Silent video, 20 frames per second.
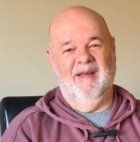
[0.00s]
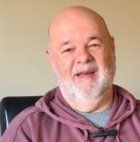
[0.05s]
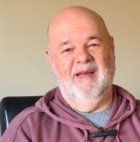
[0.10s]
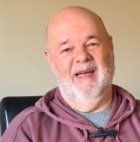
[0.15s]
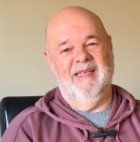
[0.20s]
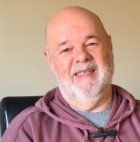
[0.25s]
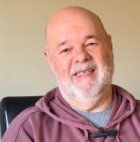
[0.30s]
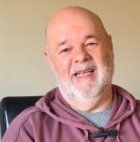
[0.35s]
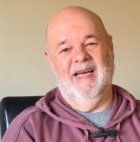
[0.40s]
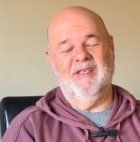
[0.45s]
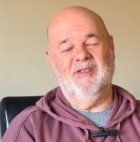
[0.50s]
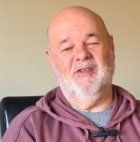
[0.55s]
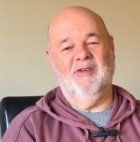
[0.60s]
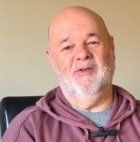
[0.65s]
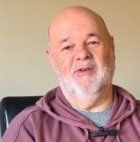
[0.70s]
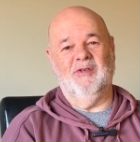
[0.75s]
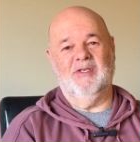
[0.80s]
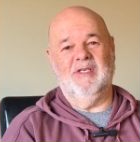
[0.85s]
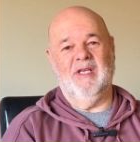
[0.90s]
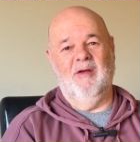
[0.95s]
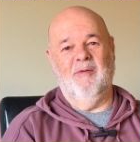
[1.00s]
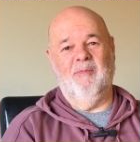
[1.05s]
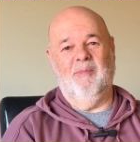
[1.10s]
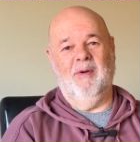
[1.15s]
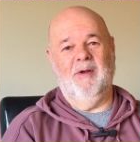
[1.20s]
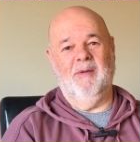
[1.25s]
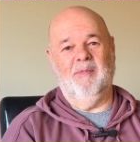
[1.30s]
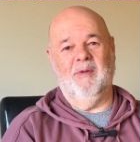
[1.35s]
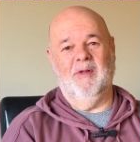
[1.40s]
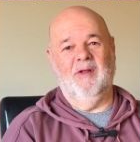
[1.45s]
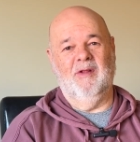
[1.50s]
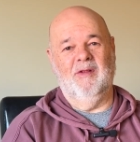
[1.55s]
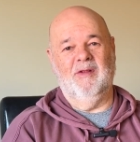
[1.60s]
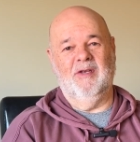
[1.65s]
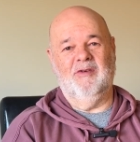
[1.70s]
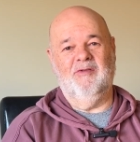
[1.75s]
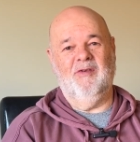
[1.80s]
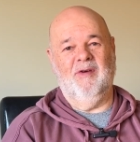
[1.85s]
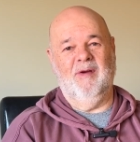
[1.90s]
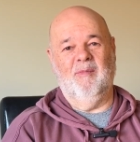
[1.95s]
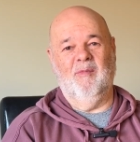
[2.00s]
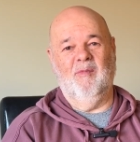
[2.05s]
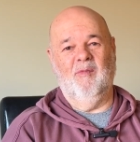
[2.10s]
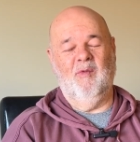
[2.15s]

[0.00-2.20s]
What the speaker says: a dozen or so people on the trip.